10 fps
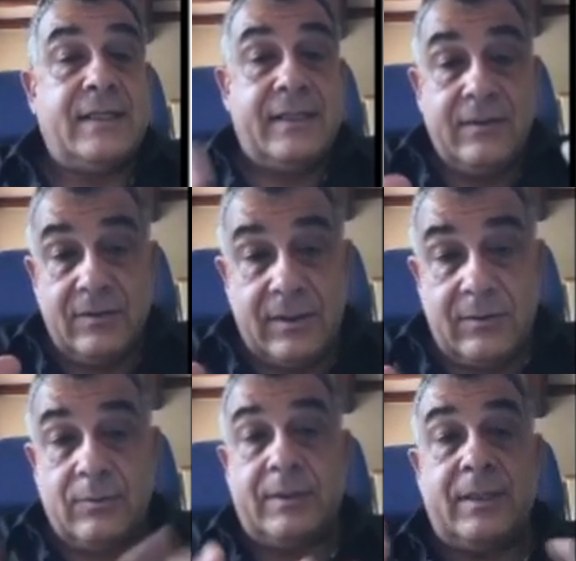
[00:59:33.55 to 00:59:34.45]
in order
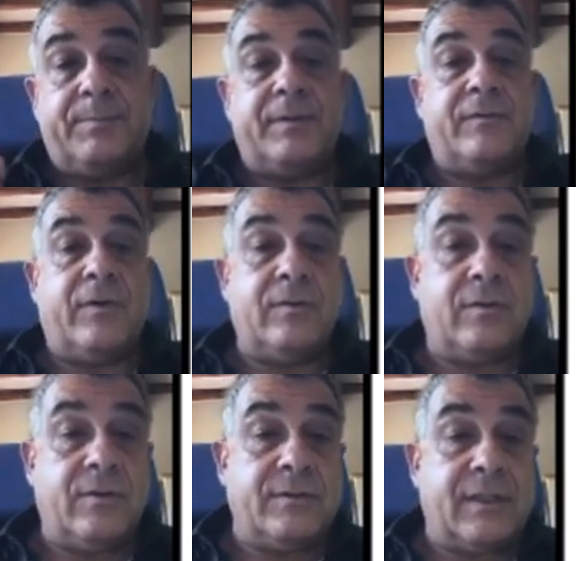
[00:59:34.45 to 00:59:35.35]
to keep the volume
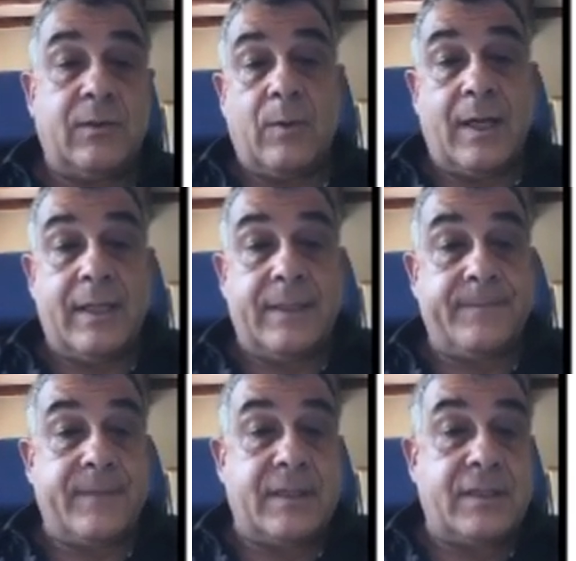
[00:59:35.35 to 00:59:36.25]
constant, while
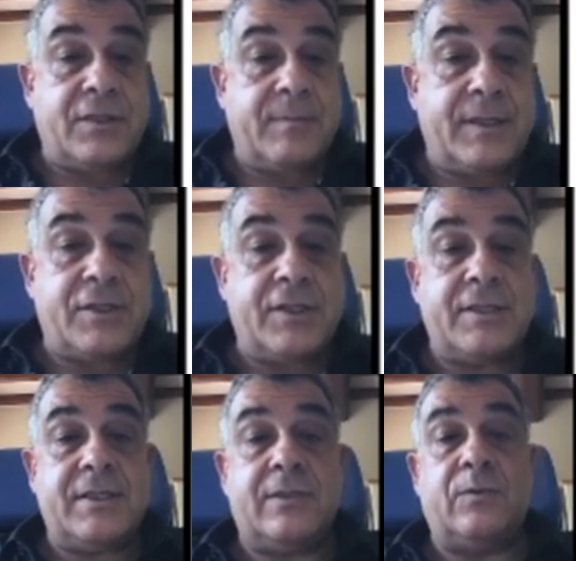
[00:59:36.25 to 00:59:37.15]
it is much
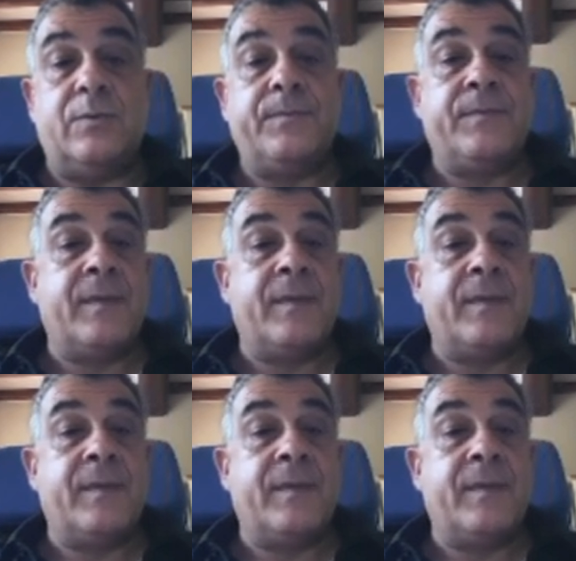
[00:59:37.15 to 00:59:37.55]
easier to